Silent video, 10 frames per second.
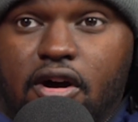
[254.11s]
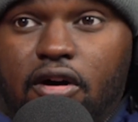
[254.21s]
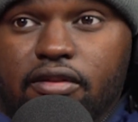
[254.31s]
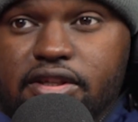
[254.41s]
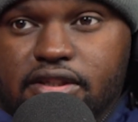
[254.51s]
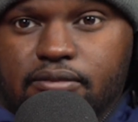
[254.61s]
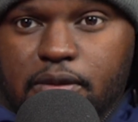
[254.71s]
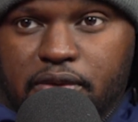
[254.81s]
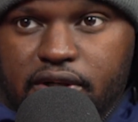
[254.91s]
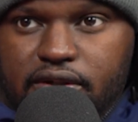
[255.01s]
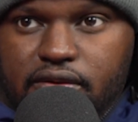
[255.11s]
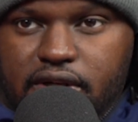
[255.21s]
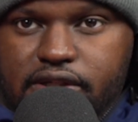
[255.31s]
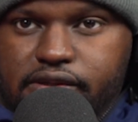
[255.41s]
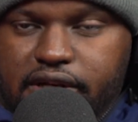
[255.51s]
All these can be put in your
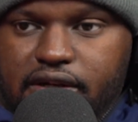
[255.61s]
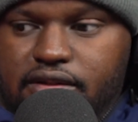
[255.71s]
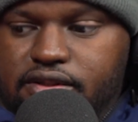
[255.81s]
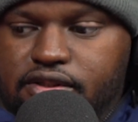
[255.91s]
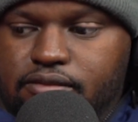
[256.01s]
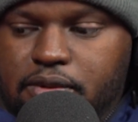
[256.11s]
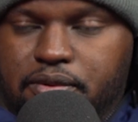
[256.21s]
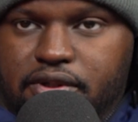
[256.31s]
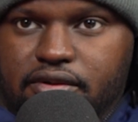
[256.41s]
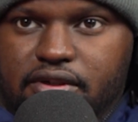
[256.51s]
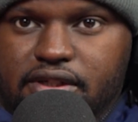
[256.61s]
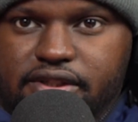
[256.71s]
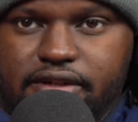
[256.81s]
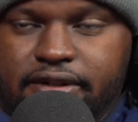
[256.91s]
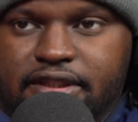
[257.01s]
contract, and all these should be put in your
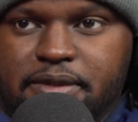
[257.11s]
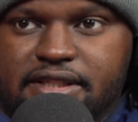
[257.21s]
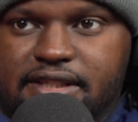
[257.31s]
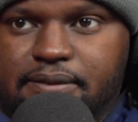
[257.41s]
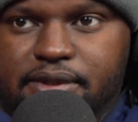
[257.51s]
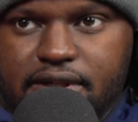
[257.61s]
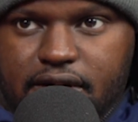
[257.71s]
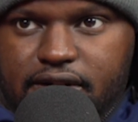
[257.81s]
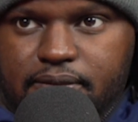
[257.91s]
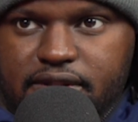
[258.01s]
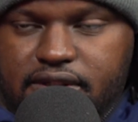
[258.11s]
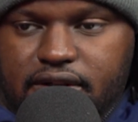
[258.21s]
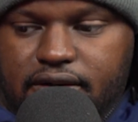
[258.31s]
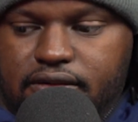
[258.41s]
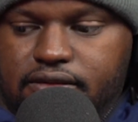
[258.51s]
contract. They don't have to be separate documents
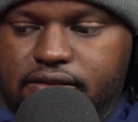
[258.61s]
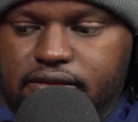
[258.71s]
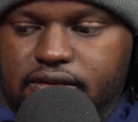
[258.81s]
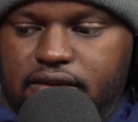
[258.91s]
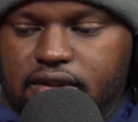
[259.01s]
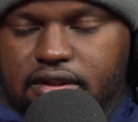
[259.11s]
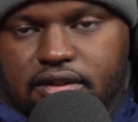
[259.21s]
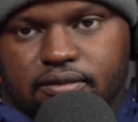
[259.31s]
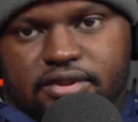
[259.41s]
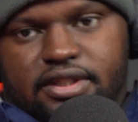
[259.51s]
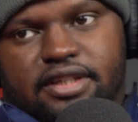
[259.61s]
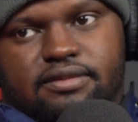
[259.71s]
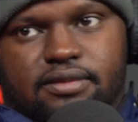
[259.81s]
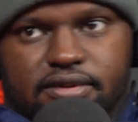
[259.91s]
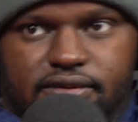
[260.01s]
at all. What's the
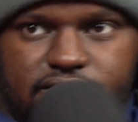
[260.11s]
next one?